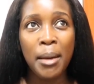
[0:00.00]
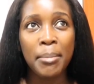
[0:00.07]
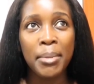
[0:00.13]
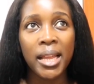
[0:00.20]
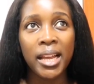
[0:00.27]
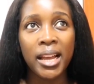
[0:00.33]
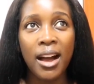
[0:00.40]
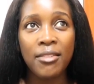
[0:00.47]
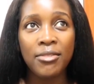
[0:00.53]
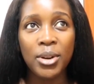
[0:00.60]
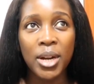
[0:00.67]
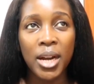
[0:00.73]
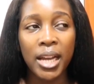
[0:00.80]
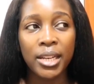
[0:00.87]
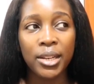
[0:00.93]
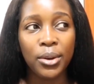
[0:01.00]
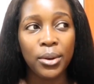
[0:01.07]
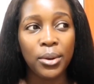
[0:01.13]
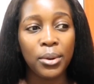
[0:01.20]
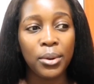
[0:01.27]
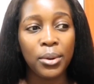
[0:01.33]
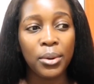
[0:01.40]
But like
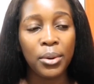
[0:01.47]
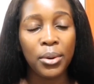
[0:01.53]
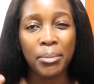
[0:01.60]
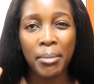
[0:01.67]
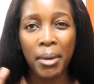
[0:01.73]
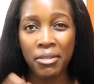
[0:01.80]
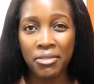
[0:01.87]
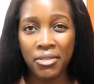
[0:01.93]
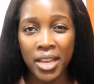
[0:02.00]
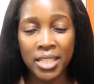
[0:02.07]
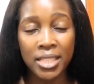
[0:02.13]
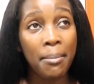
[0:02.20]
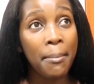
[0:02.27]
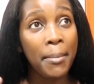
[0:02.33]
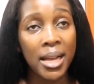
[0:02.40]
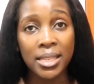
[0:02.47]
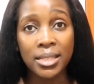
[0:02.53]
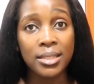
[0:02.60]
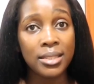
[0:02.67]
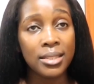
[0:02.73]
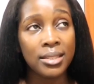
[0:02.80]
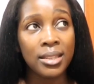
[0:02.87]
avocado on my face,
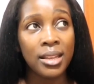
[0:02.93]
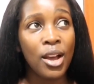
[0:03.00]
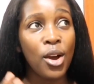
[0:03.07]
masks